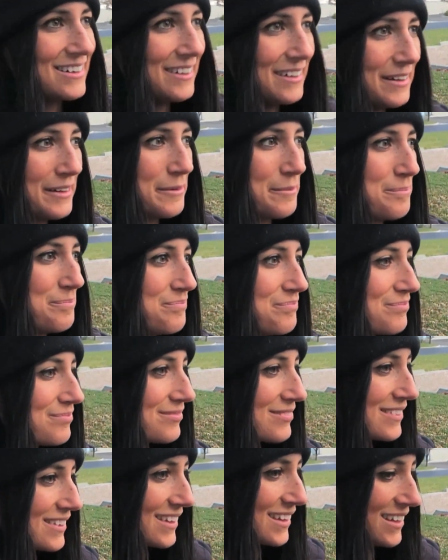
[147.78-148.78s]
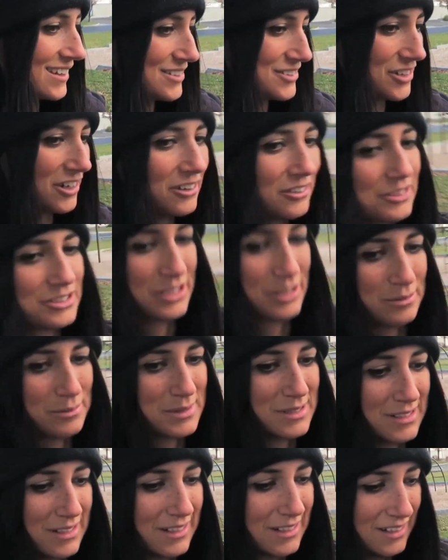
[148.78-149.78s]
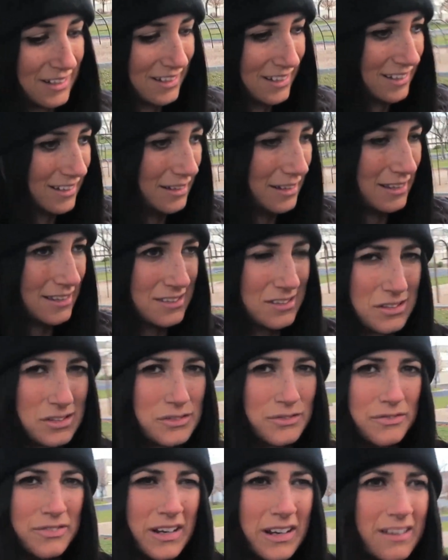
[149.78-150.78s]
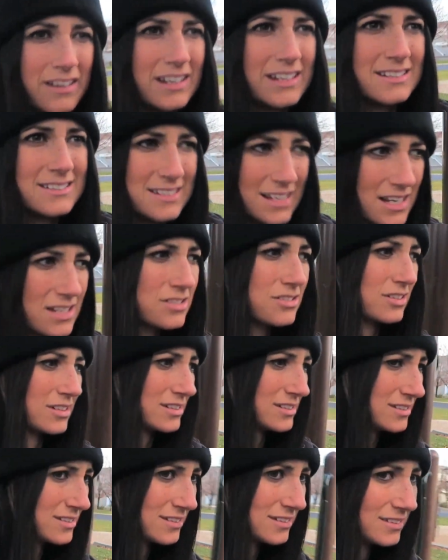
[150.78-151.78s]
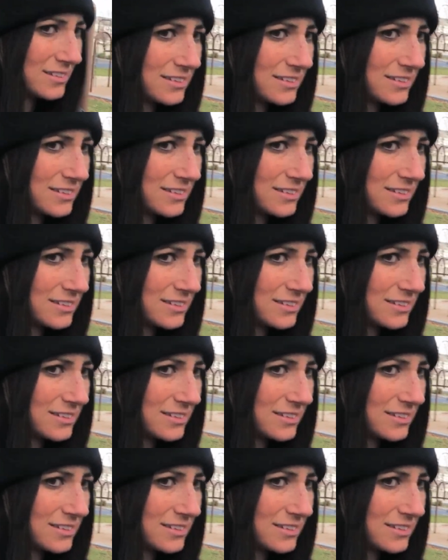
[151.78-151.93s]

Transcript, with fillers: um, like this fossil. jungle gyms. Like this looks very dangerous.